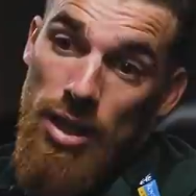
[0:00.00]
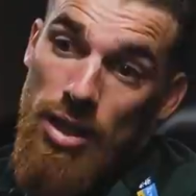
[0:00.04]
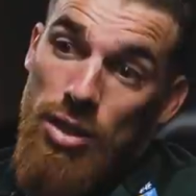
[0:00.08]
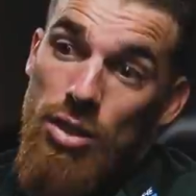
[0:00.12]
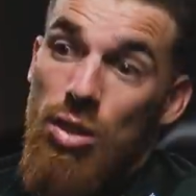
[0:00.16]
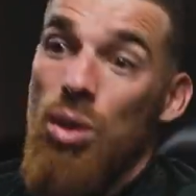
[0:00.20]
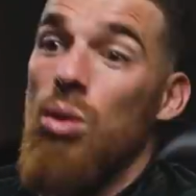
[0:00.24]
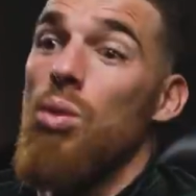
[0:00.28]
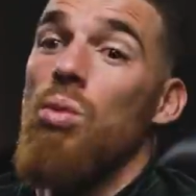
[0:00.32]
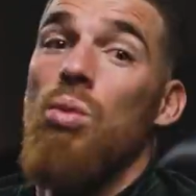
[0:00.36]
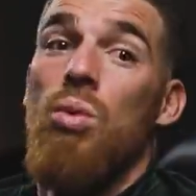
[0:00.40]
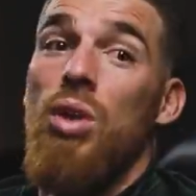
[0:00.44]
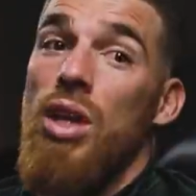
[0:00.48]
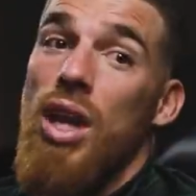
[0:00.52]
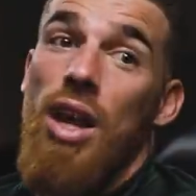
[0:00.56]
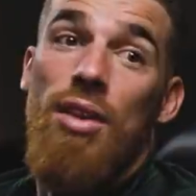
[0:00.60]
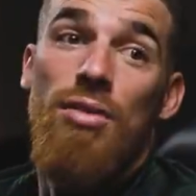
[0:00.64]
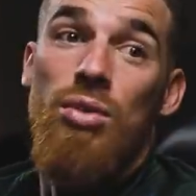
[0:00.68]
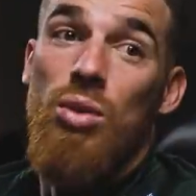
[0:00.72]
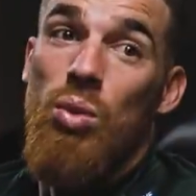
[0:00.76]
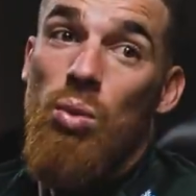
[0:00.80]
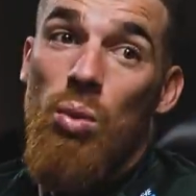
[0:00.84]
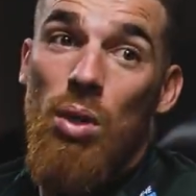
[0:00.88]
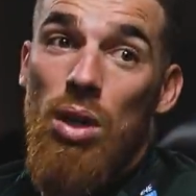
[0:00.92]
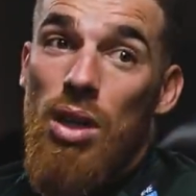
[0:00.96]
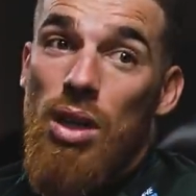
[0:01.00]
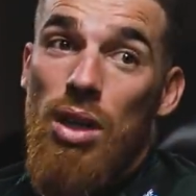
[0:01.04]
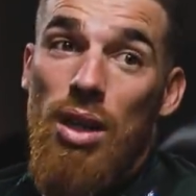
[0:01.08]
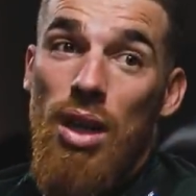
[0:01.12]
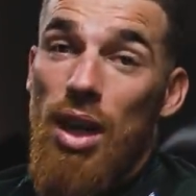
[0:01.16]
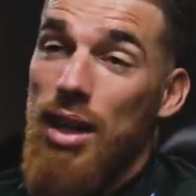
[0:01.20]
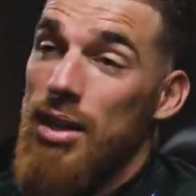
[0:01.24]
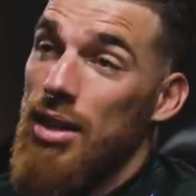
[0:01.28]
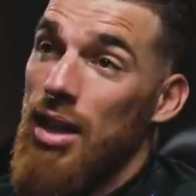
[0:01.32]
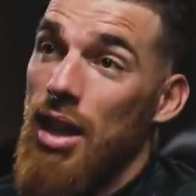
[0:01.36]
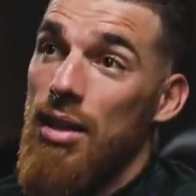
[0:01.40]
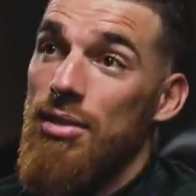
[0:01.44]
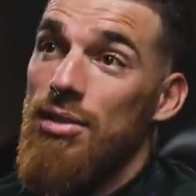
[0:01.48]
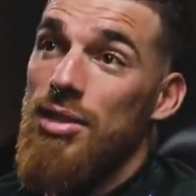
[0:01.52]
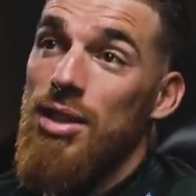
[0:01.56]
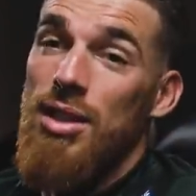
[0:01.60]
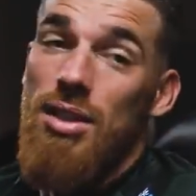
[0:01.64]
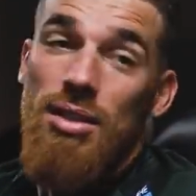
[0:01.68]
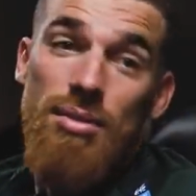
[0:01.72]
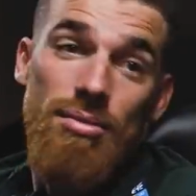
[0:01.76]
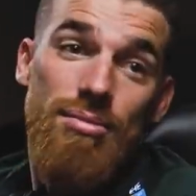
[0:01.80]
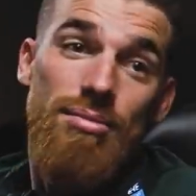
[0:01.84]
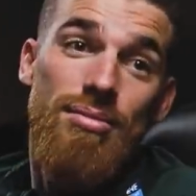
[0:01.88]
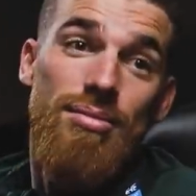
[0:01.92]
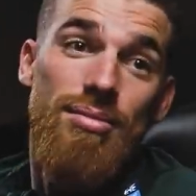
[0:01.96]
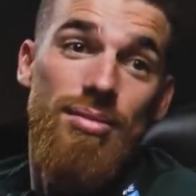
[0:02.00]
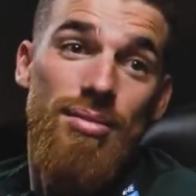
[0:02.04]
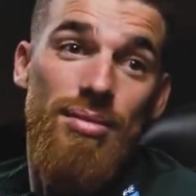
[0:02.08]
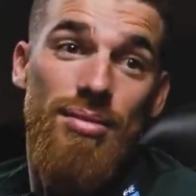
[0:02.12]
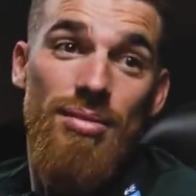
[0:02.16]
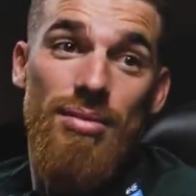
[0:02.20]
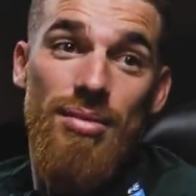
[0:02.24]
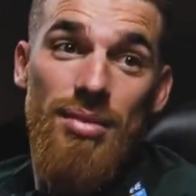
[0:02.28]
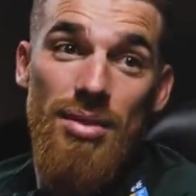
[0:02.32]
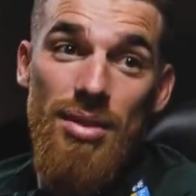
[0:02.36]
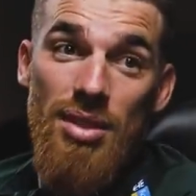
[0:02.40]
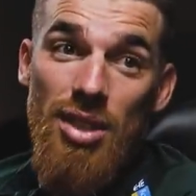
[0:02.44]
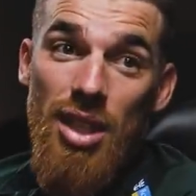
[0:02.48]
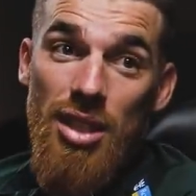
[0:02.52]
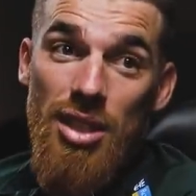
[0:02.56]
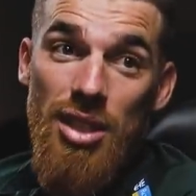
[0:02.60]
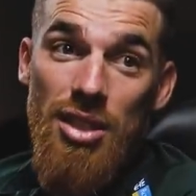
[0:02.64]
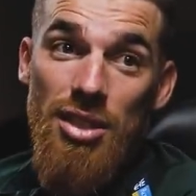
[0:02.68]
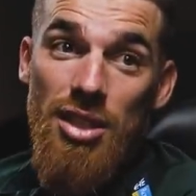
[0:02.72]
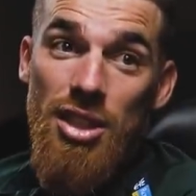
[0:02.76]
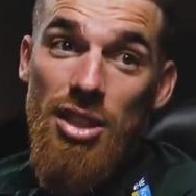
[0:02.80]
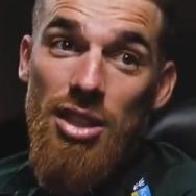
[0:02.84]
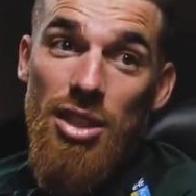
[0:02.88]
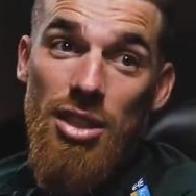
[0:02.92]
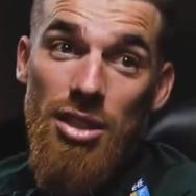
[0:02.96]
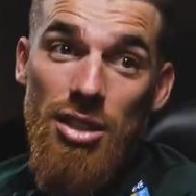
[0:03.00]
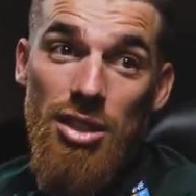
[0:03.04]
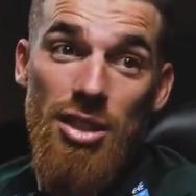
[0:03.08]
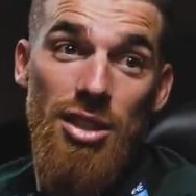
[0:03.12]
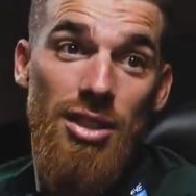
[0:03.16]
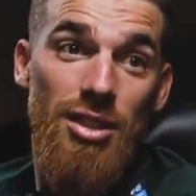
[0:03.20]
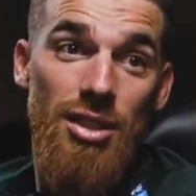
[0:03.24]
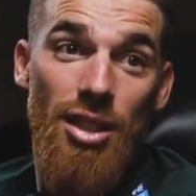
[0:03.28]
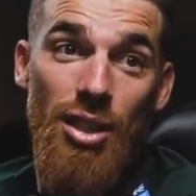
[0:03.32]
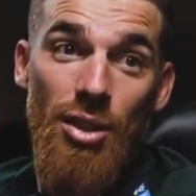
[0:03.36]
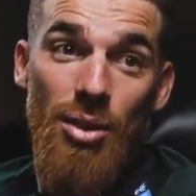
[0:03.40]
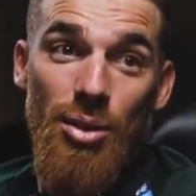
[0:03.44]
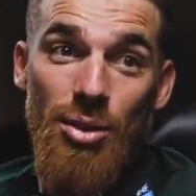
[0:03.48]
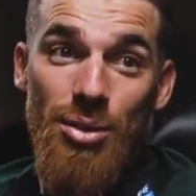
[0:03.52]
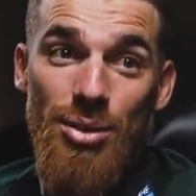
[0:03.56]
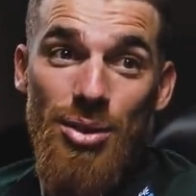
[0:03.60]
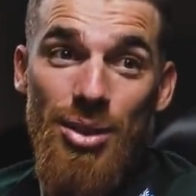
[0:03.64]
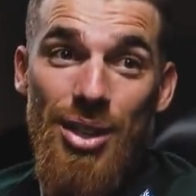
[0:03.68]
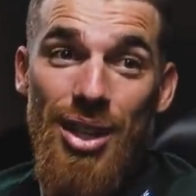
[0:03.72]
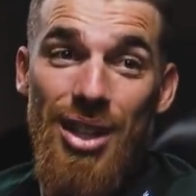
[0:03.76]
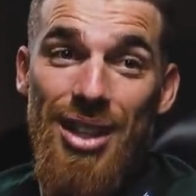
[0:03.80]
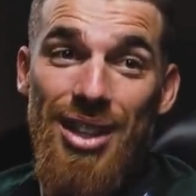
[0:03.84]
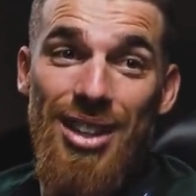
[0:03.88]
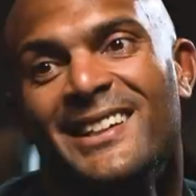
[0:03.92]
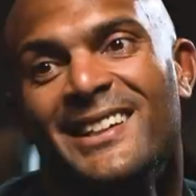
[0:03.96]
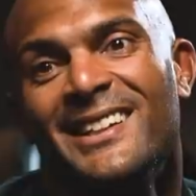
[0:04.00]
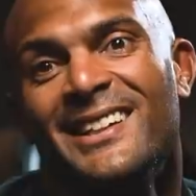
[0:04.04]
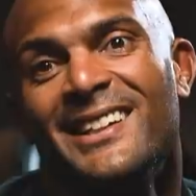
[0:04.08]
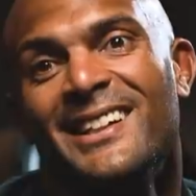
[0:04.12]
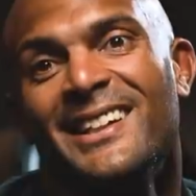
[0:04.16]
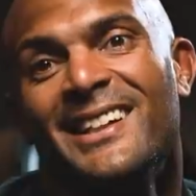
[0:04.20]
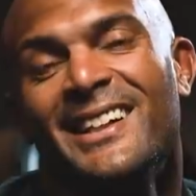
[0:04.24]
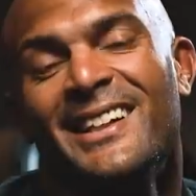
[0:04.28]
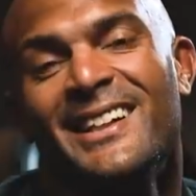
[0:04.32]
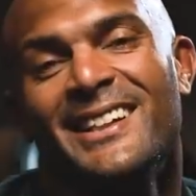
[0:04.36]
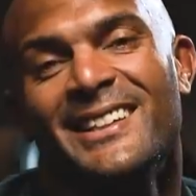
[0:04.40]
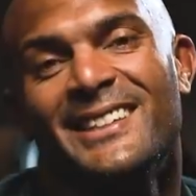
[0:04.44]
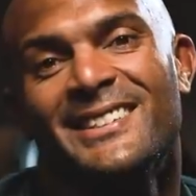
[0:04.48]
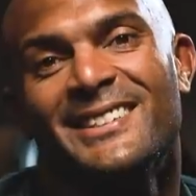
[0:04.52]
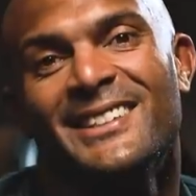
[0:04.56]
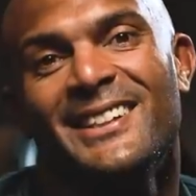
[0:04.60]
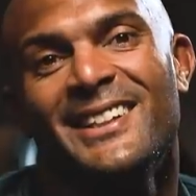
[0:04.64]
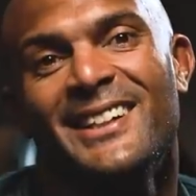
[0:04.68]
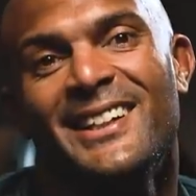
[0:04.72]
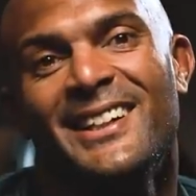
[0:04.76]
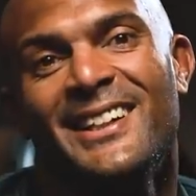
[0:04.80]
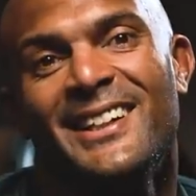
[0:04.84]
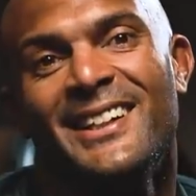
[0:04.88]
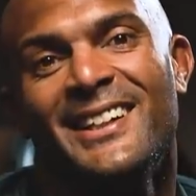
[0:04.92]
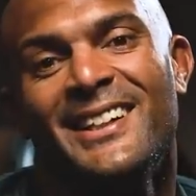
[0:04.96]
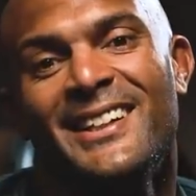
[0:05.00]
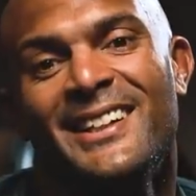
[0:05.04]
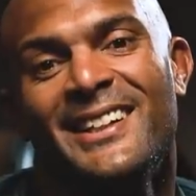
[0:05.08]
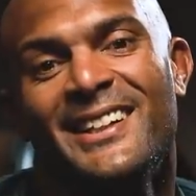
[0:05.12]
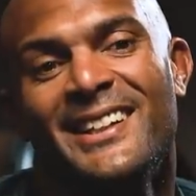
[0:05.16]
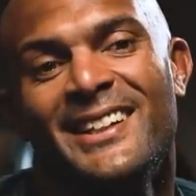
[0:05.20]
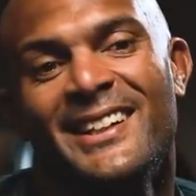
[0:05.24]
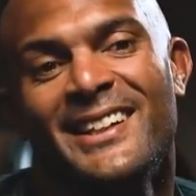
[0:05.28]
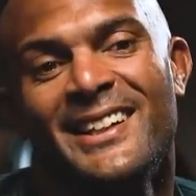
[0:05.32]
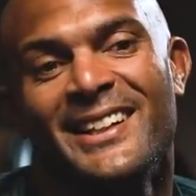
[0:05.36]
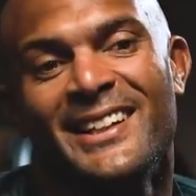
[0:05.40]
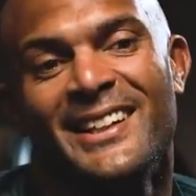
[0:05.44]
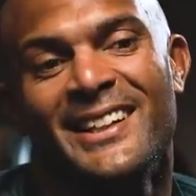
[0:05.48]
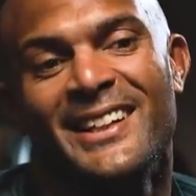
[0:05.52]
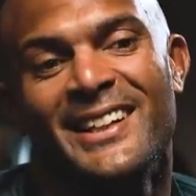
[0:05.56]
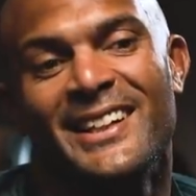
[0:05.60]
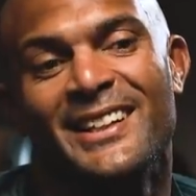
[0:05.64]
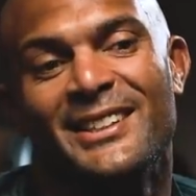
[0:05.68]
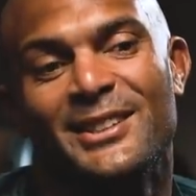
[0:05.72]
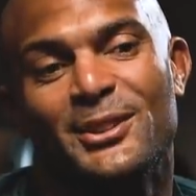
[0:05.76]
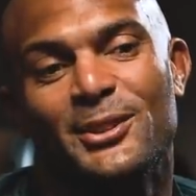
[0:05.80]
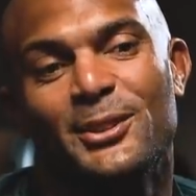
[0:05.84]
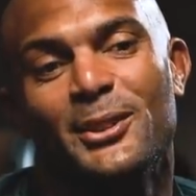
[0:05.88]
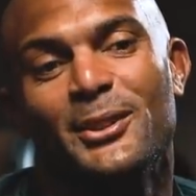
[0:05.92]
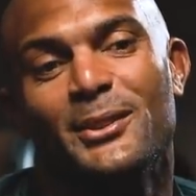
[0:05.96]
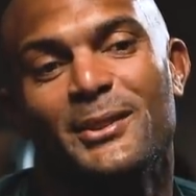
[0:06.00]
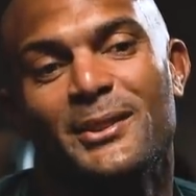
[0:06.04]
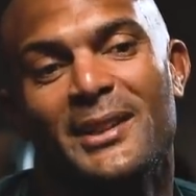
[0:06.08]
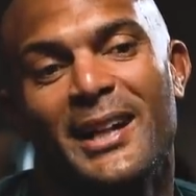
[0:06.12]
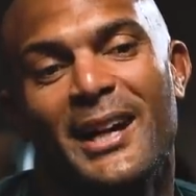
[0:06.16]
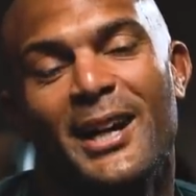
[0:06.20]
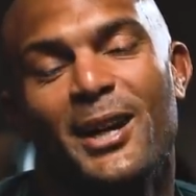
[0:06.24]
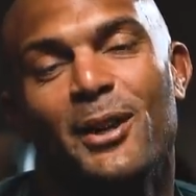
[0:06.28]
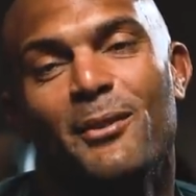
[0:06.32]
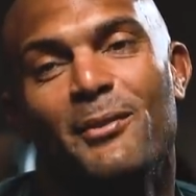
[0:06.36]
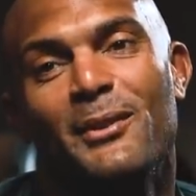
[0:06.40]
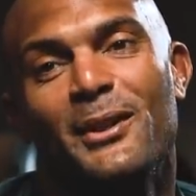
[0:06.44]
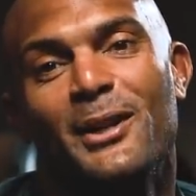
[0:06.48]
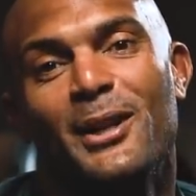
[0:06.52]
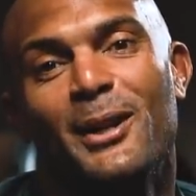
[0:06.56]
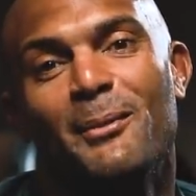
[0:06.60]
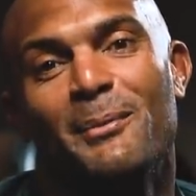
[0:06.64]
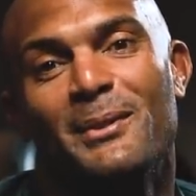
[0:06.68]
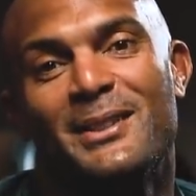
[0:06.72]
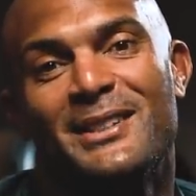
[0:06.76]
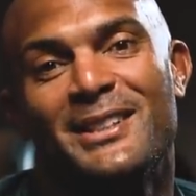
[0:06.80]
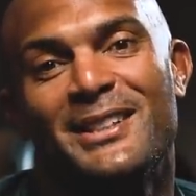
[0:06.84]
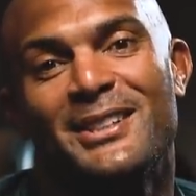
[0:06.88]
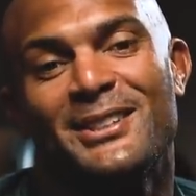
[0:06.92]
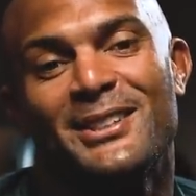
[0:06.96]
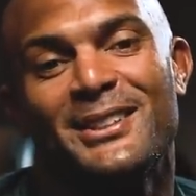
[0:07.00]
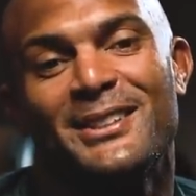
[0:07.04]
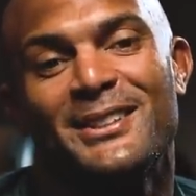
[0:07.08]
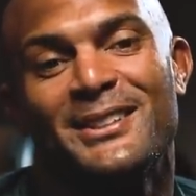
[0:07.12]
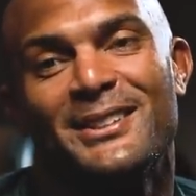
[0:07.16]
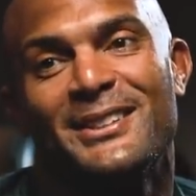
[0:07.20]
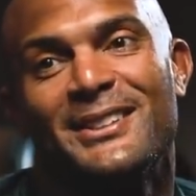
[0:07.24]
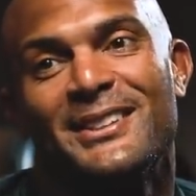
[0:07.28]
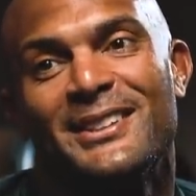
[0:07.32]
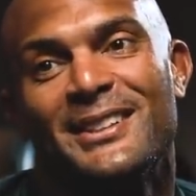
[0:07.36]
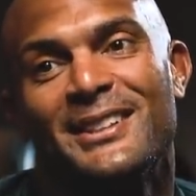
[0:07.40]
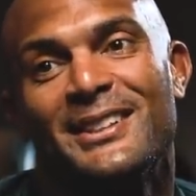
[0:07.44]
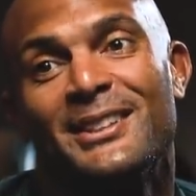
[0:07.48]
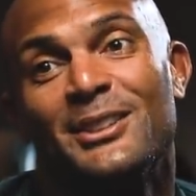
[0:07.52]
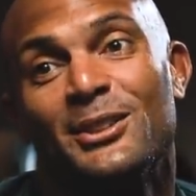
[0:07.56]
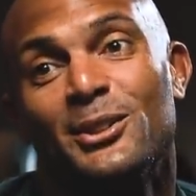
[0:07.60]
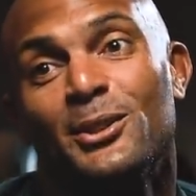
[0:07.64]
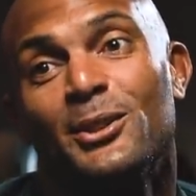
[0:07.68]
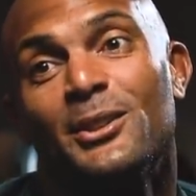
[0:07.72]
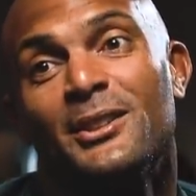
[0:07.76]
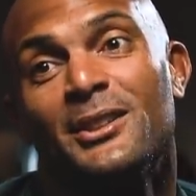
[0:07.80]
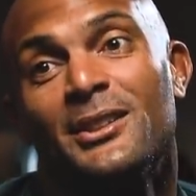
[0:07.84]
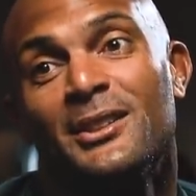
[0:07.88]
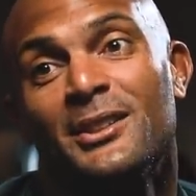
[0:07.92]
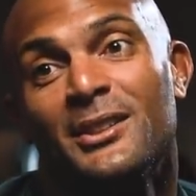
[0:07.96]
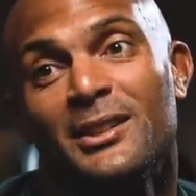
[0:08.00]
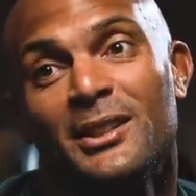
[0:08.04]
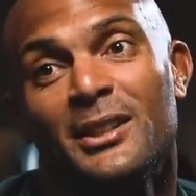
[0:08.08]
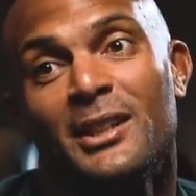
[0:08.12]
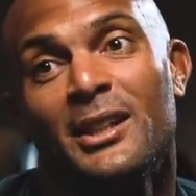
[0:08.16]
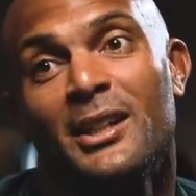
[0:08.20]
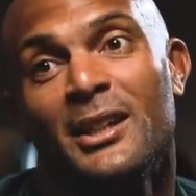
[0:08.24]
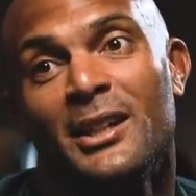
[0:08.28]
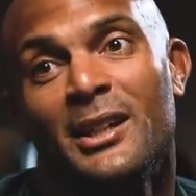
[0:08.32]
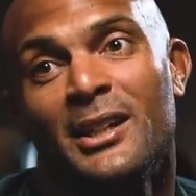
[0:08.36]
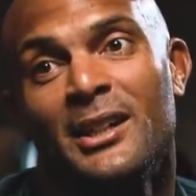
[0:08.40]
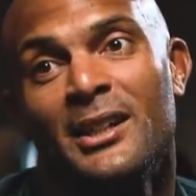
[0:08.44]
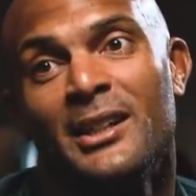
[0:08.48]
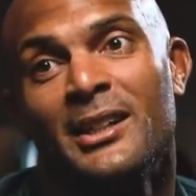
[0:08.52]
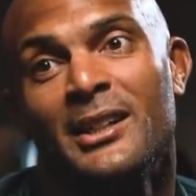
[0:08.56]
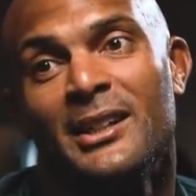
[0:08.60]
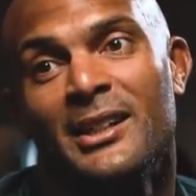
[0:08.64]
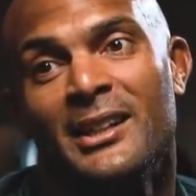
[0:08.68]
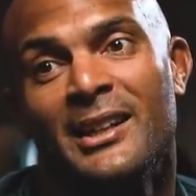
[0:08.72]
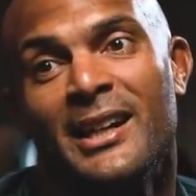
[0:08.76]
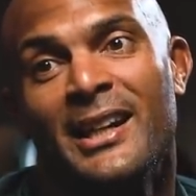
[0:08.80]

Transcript: so we have to work. And after, the decision is the coach. Yeah, it's good. Healthy competition is good at